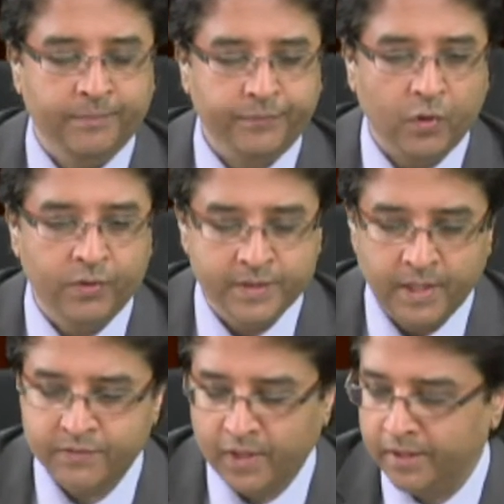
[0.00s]
the
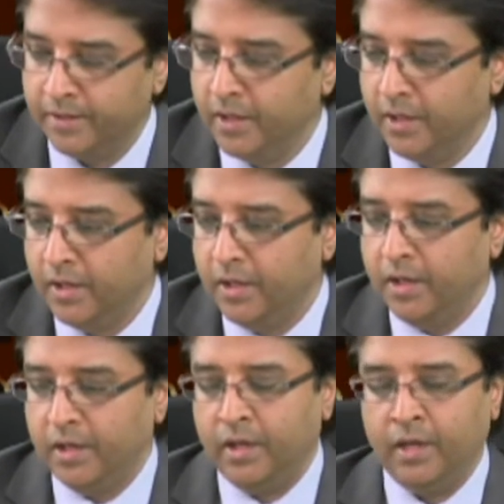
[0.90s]
safe side,
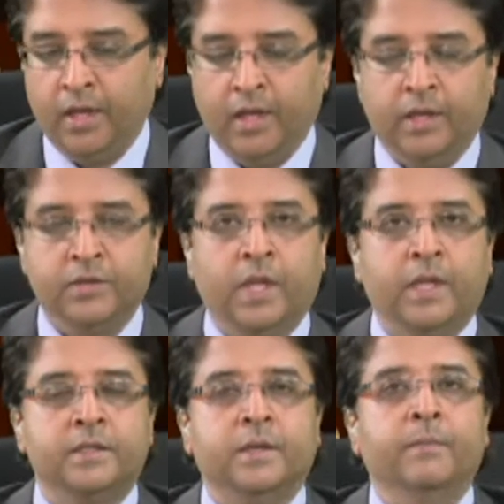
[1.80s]
so
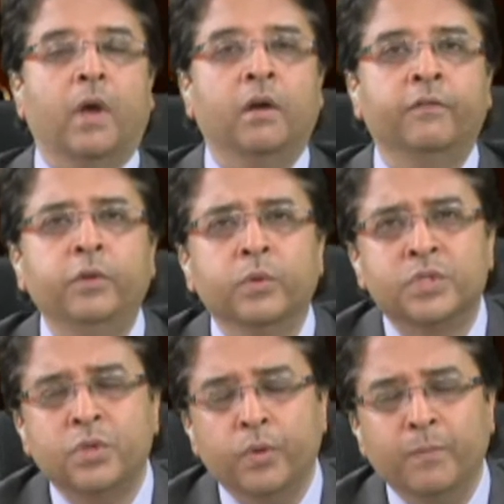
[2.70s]
that our viewers
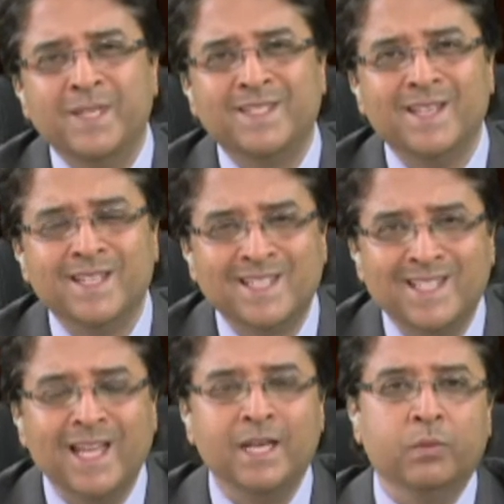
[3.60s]
don't
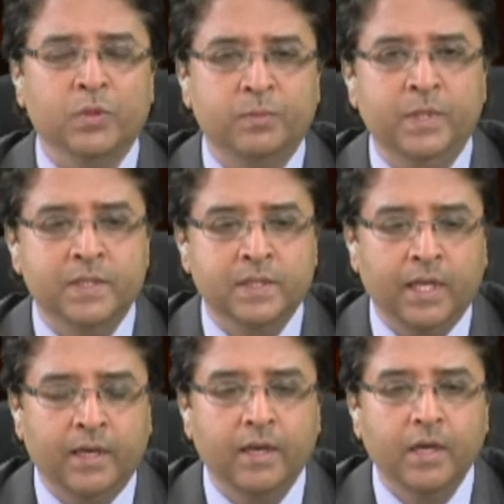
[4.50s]
misunderstand what's being
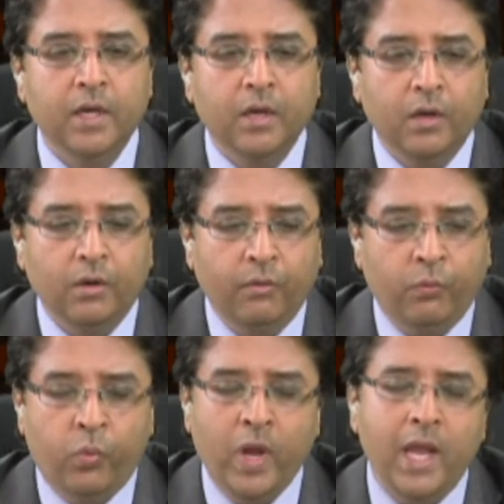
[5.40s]
said.
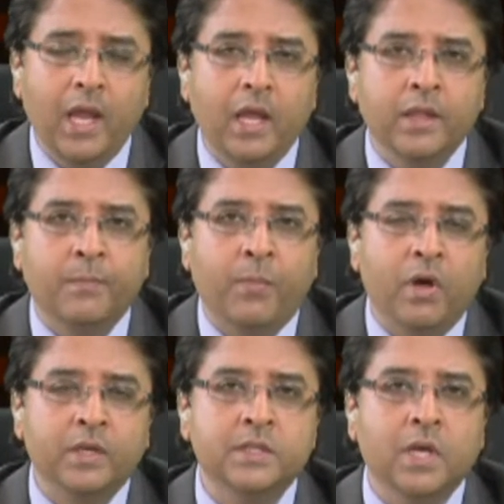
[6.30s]
Where the
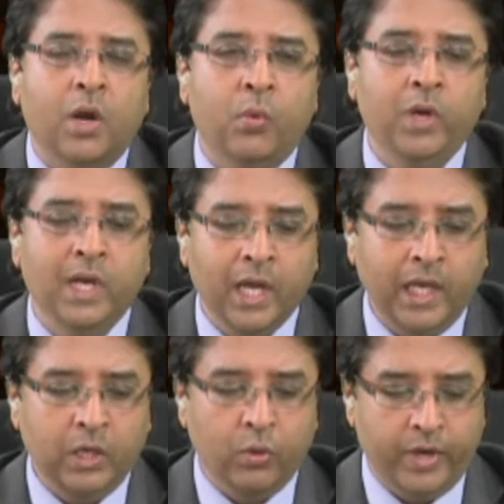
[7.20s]
parties are
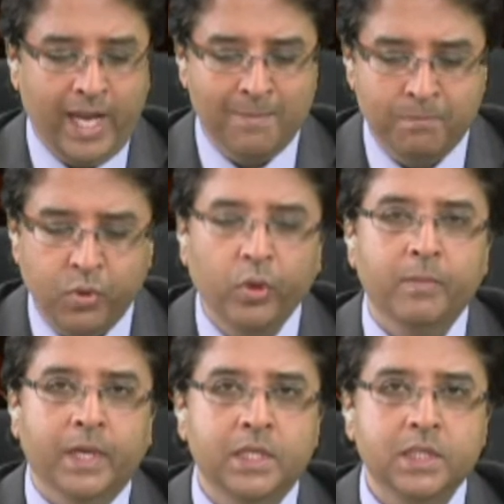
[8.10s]
relying on
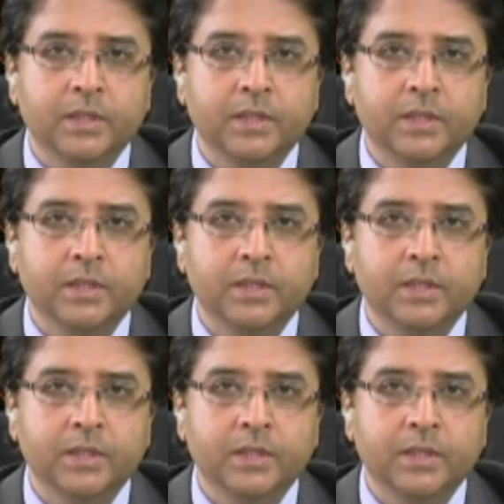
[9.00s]
employment